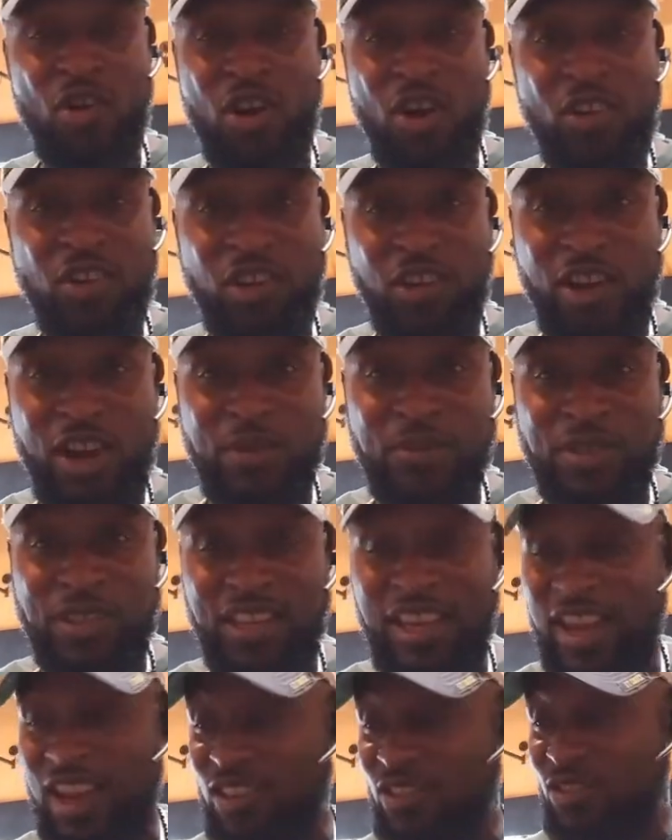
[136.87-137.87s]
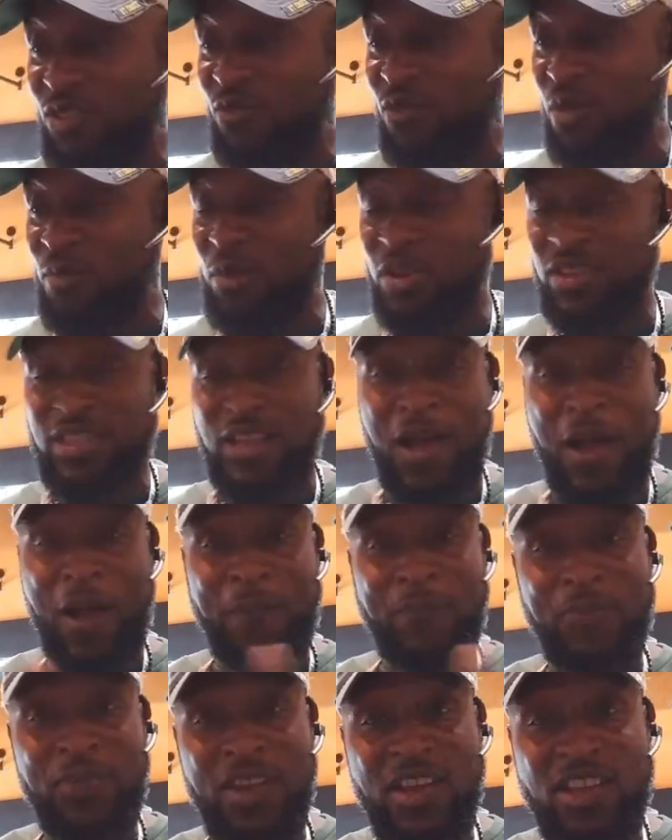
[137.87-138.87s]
you heard all the grapes. Again, I'll do it one more time.